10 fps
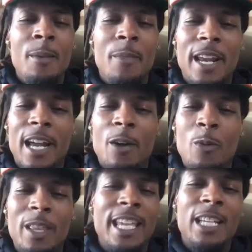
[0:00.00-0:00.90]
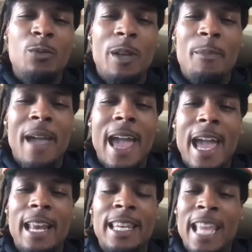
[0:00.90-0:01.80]
But uh, when things went
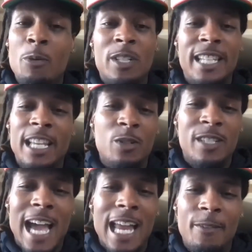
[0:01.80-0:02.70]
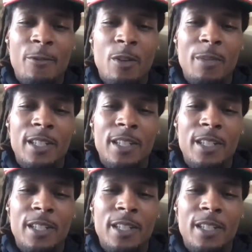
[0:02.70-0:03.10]
bad, they were still solid for me.